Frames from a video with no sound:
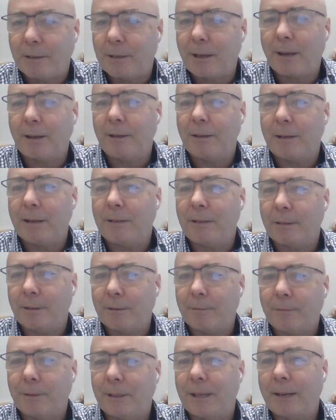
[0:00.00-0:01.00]
So you need
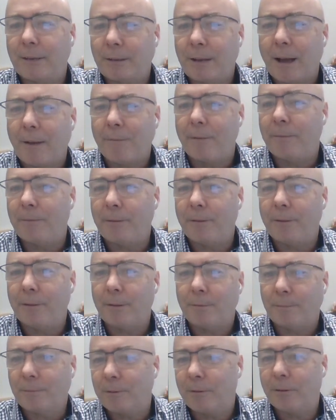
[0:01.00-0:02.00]
to get cover
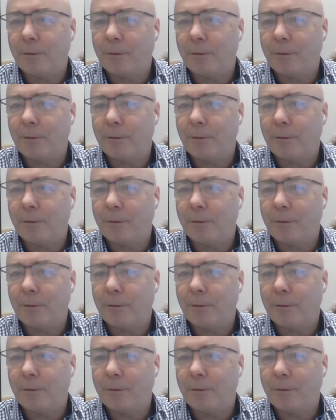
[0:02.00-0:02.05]
for